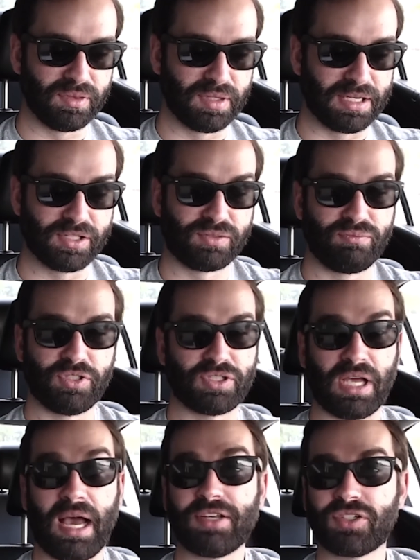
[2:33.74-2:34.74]
that is
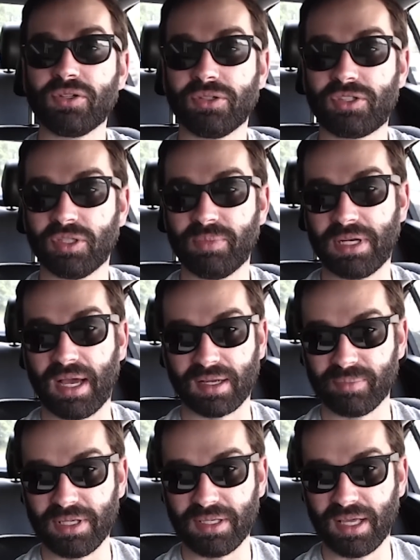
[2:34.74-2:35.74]
just hostile to
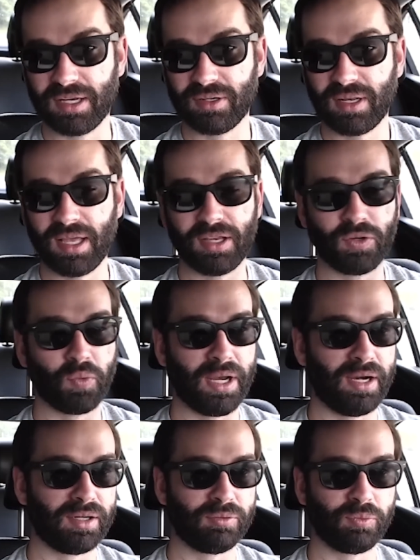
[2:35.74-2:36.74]
monogamy, and and
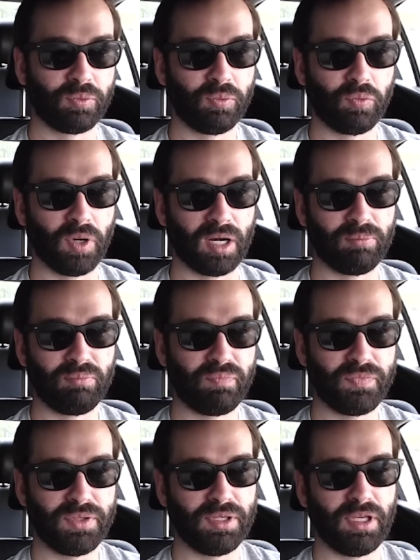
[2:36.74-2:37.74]
where where
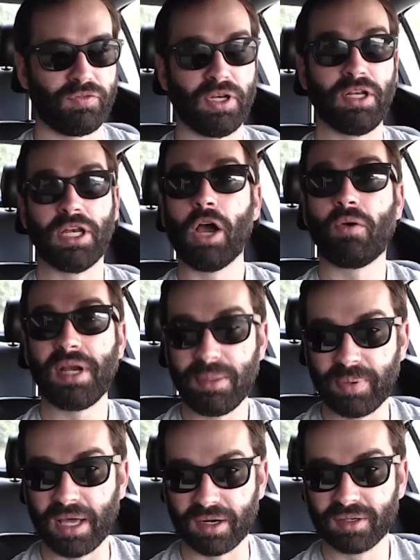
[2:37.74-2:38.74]
if you didn't know
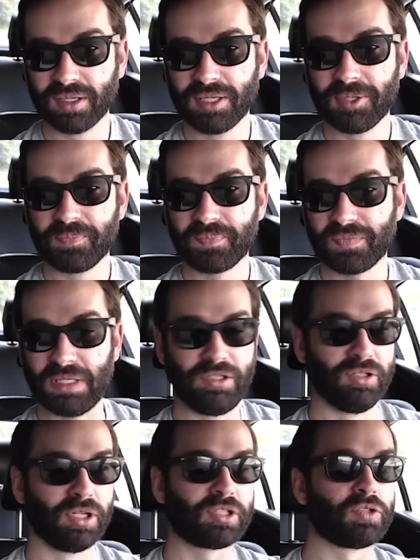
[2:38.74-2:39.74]
any better
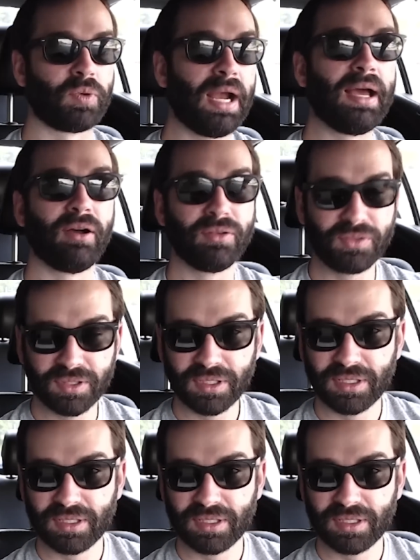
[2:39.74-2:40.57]
and you looked around,